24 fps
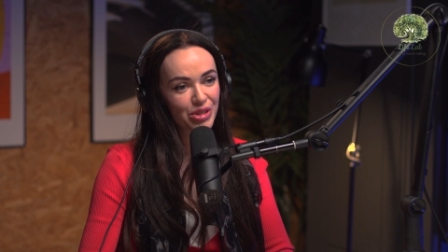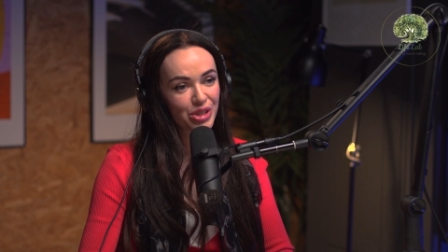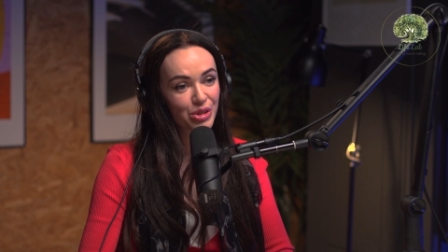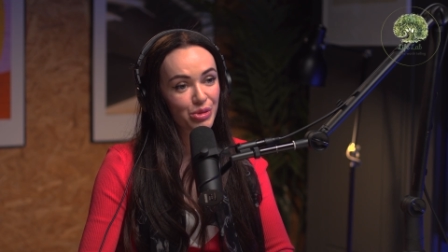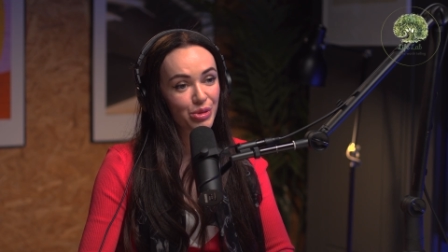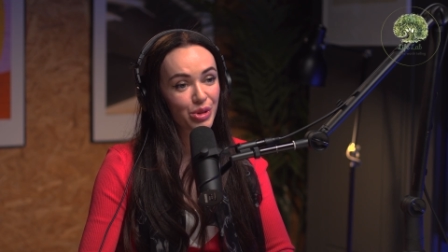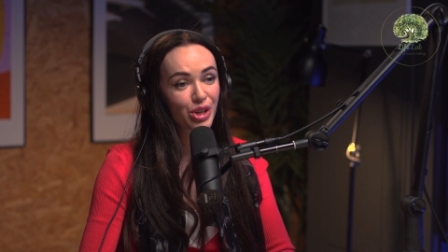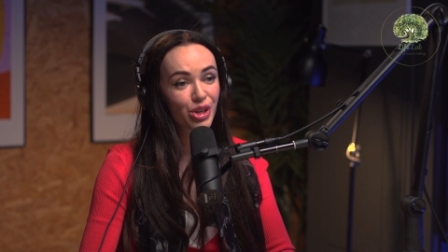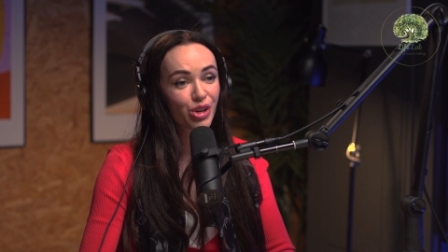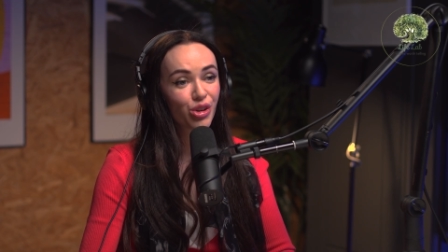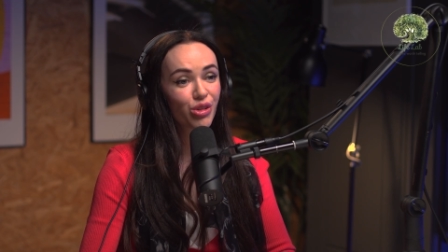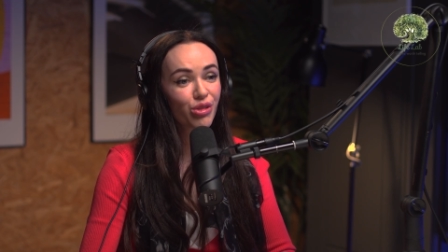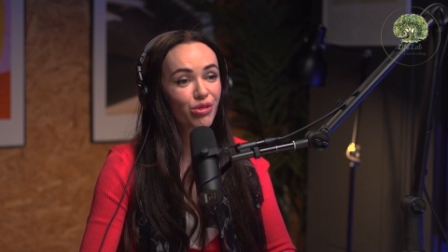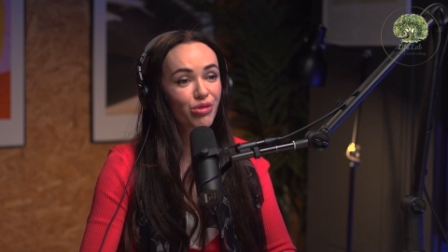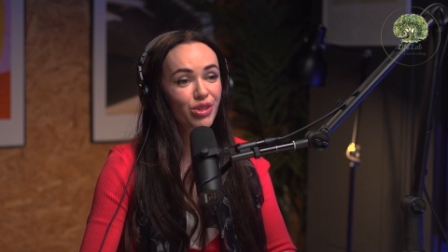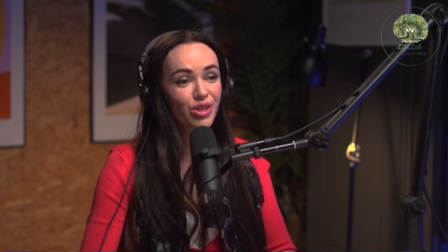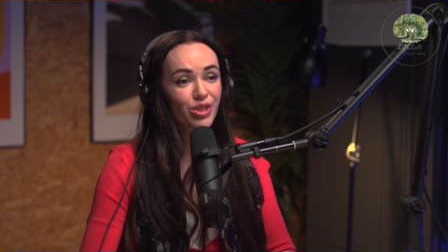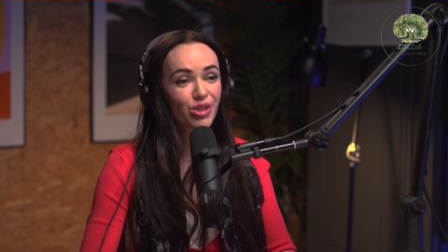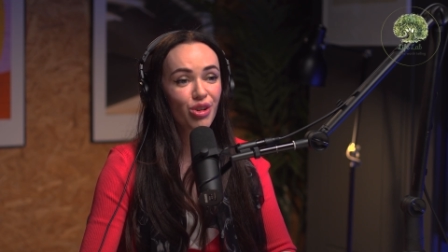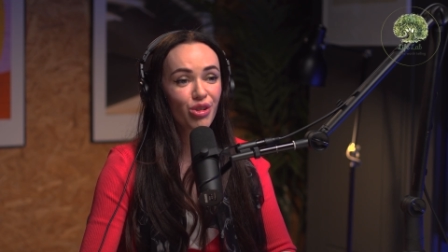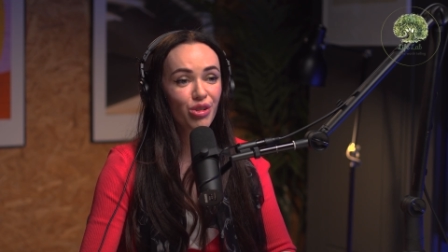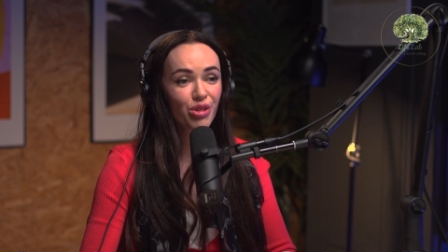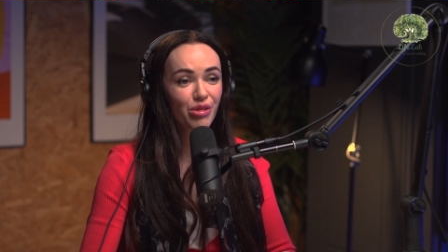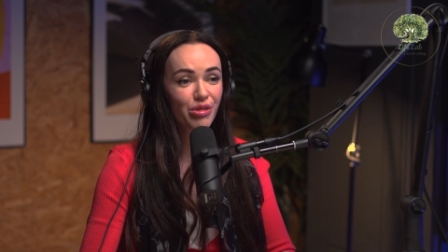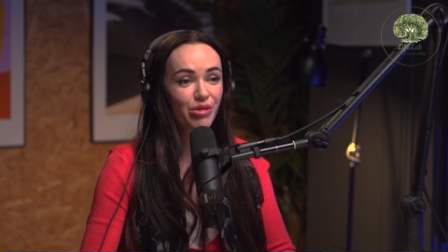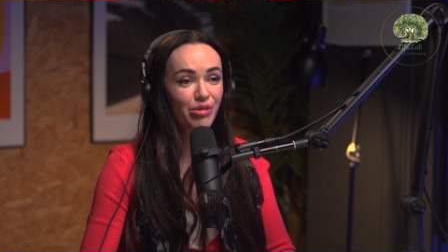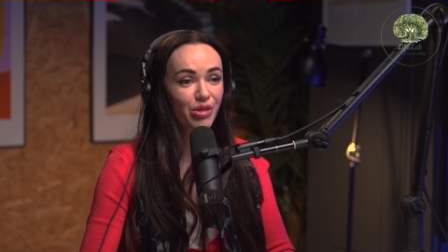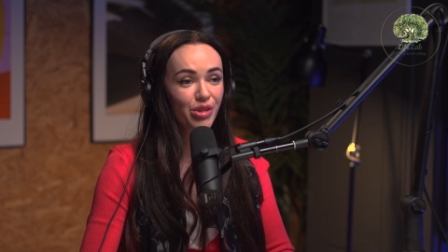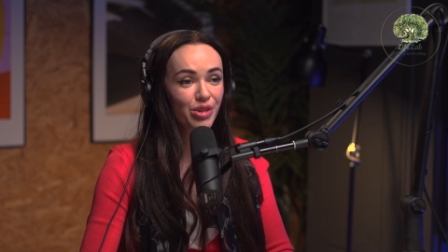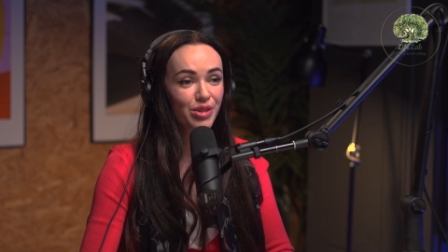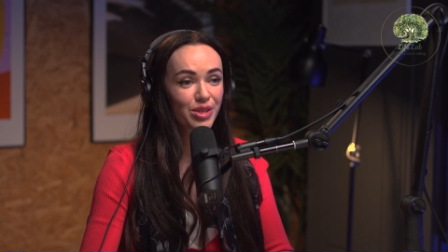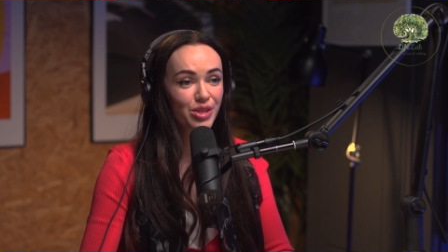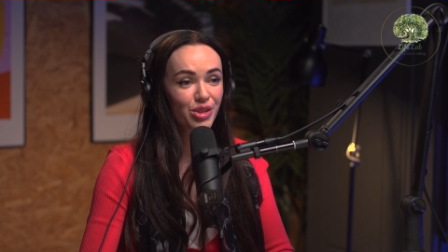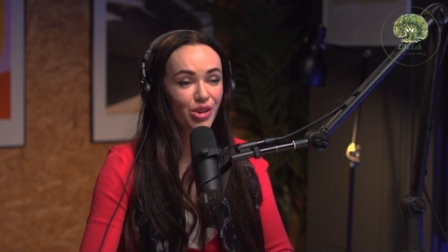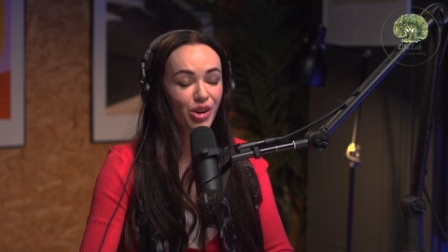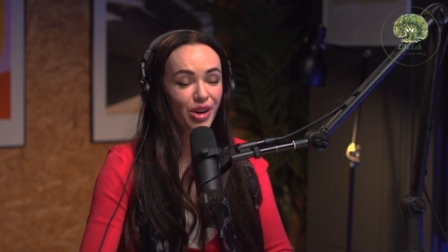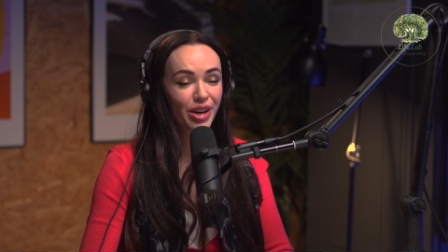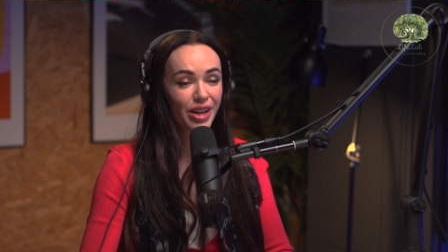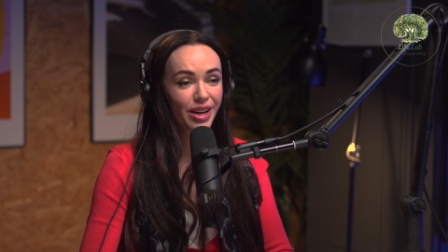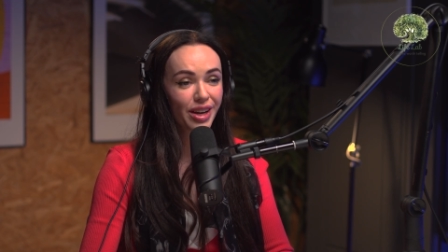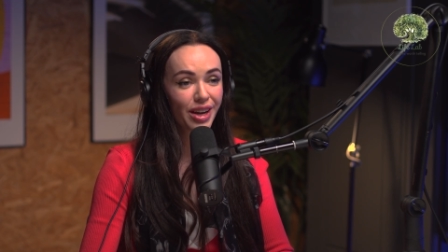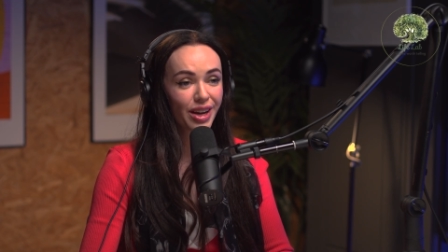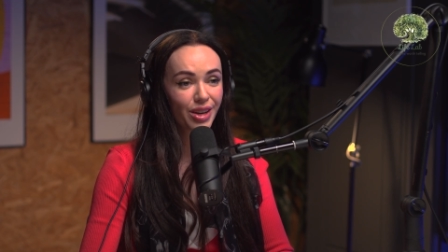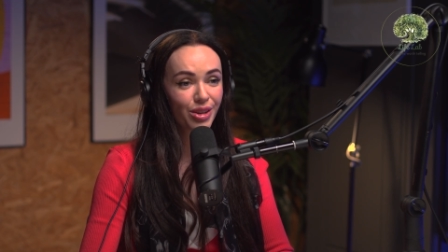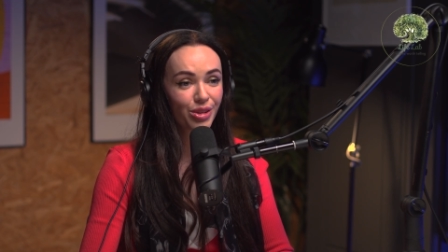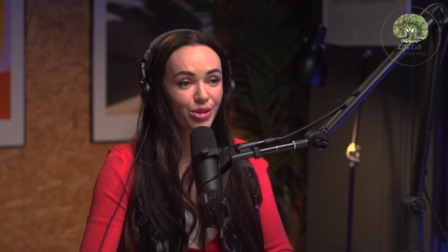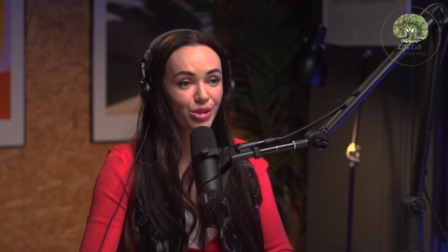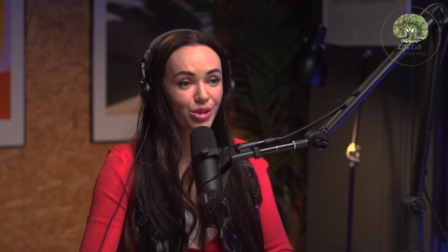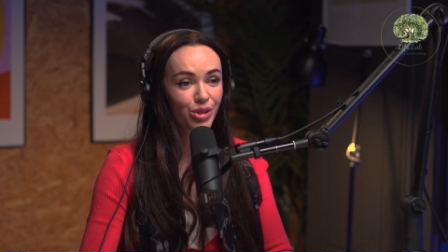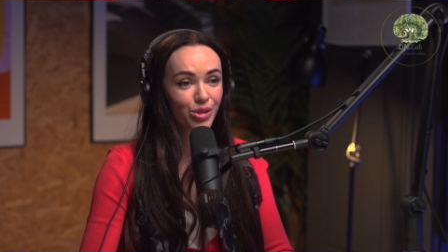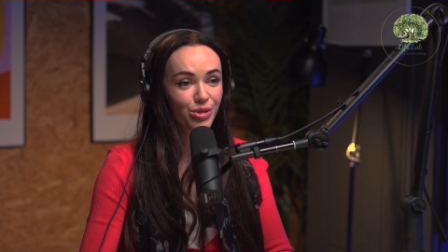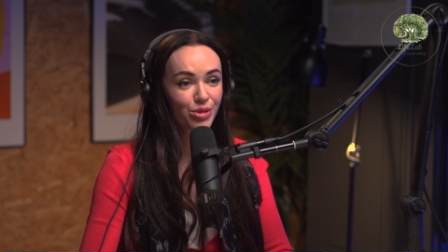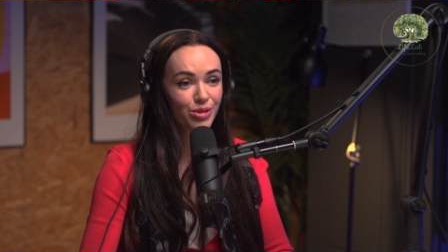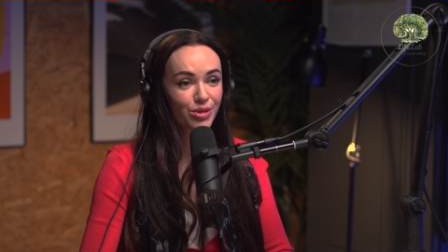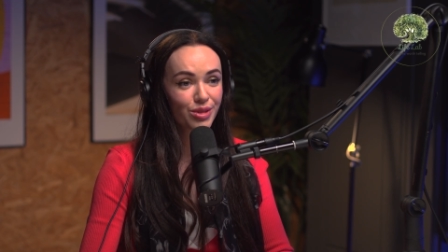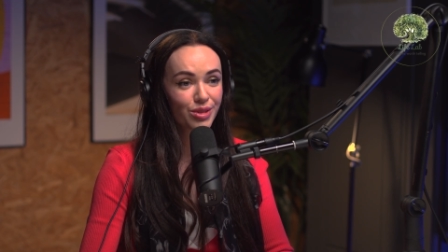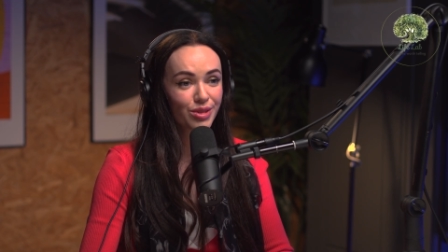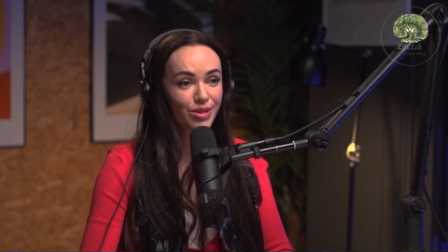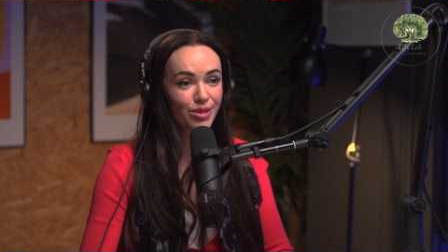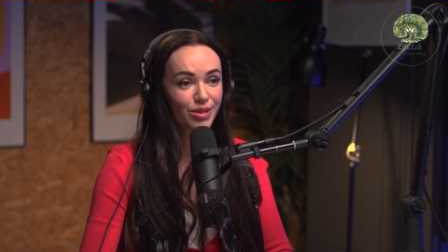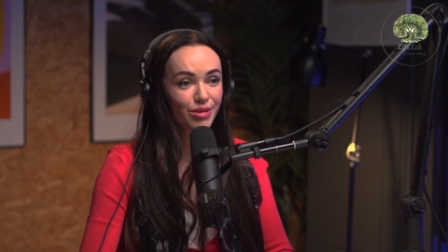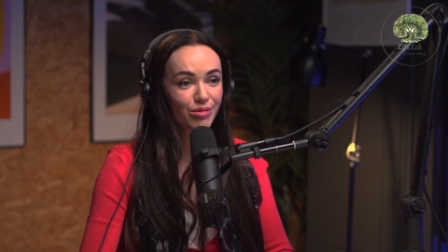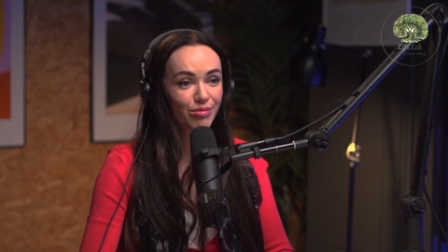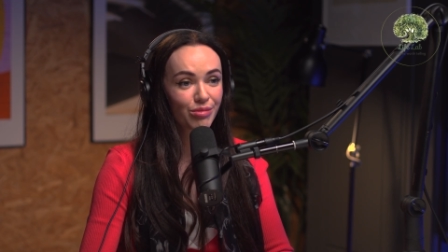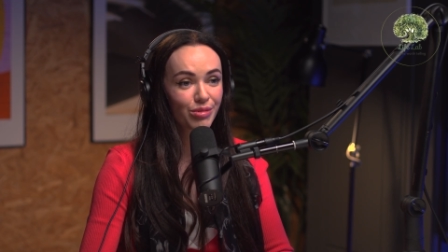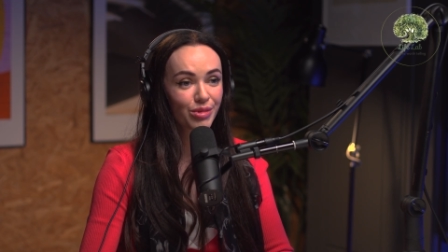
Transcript: to a young photographer starting out who's